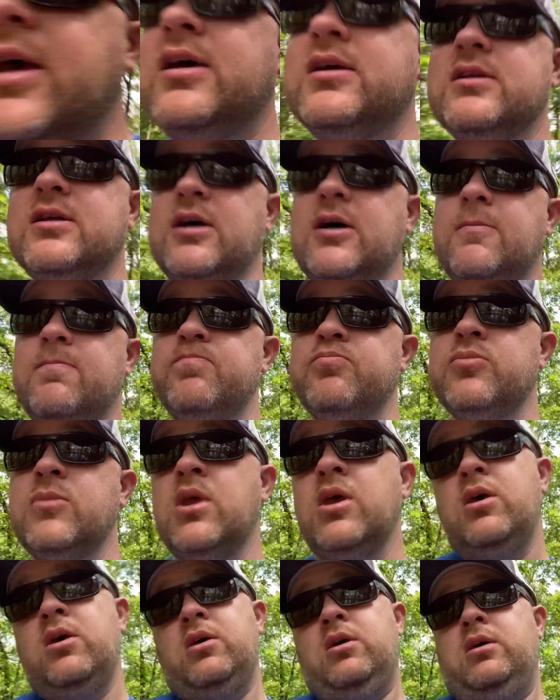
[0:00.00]
I'm
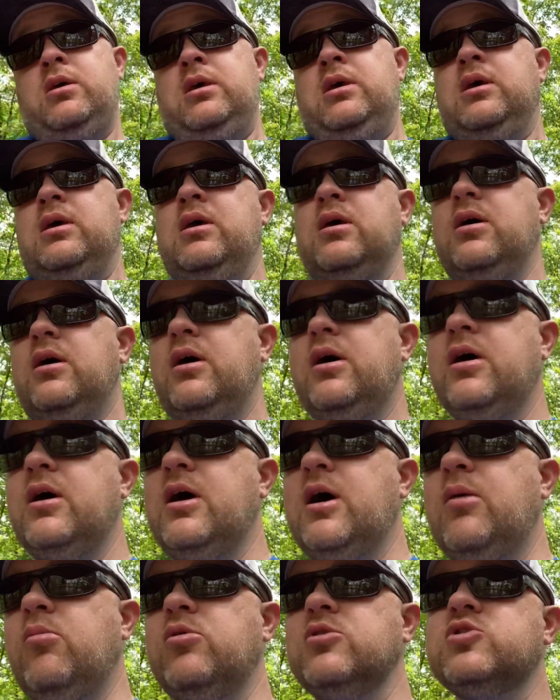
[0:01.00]

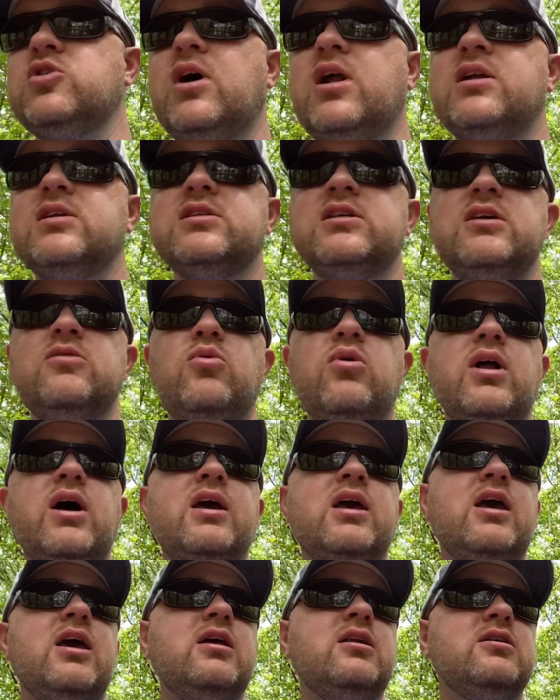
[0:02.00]
gonna try to see what I
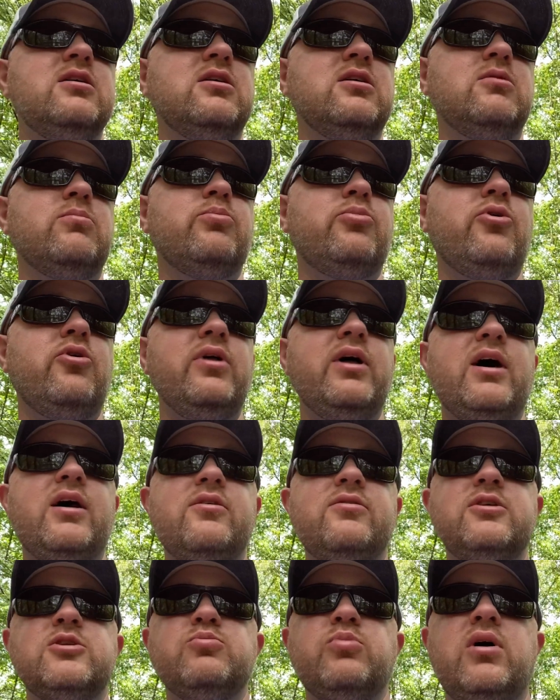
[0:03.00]
can pull out of
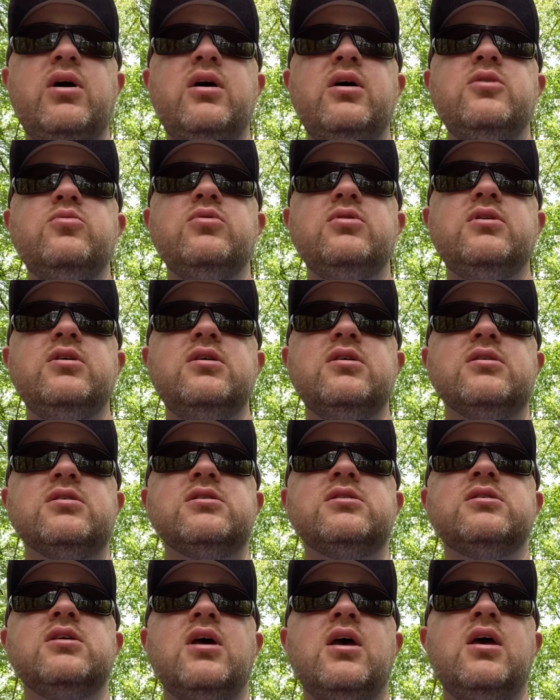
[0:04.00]
this pond with
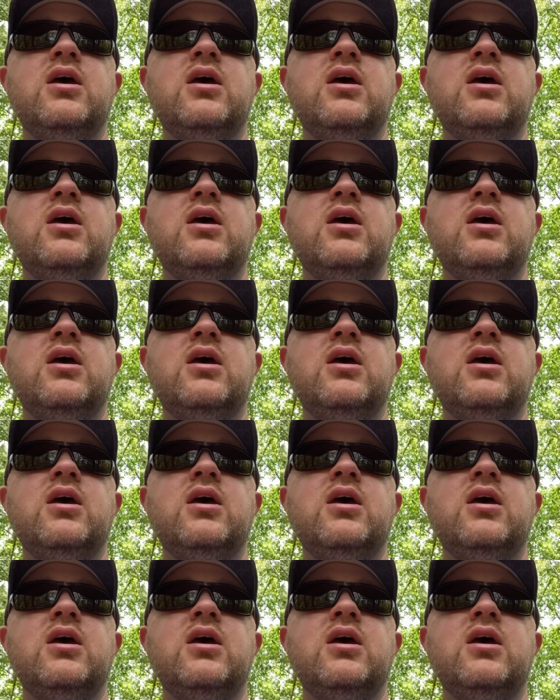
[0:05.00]
this.